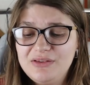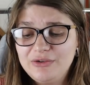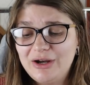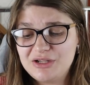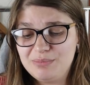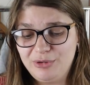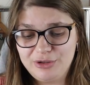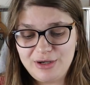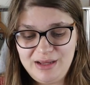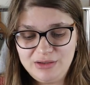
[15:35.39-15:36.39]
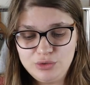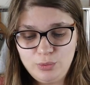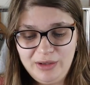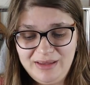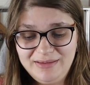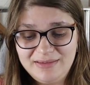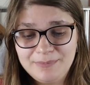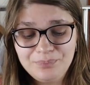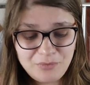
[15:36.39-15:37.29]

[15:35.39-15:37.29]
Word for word: These are actually Burger King toys.